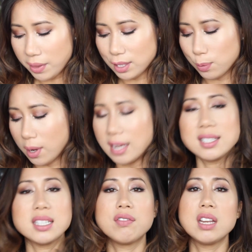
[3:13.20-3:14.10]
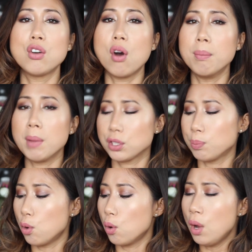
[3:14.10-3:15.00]
but this one has definitely got a
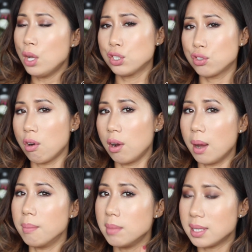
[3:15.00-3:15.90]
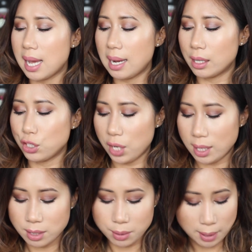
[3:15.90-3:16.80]
much more stronger metallic
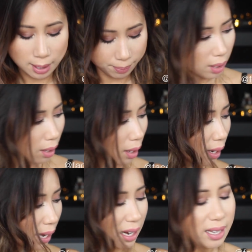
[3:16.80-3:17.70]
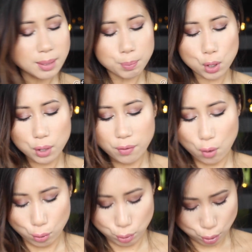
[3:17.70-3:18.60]
sheen to it. Okay, let's move
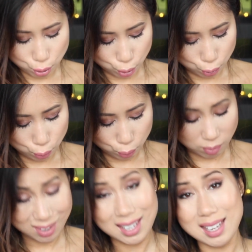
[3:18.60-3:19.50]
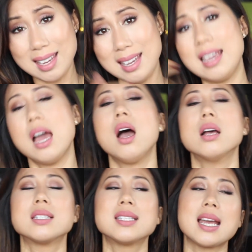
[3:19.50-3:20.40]
on to the
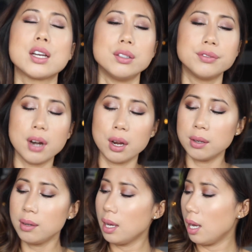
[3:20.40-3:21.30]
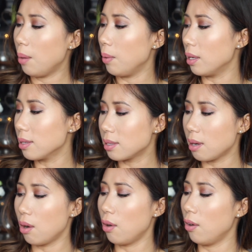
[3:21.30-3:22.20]
second row, and we're going to
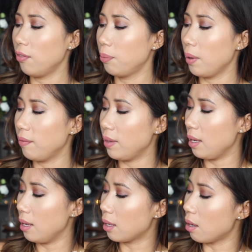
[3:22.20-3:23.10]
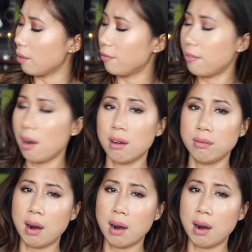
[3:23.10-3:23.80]
start off with the kind of far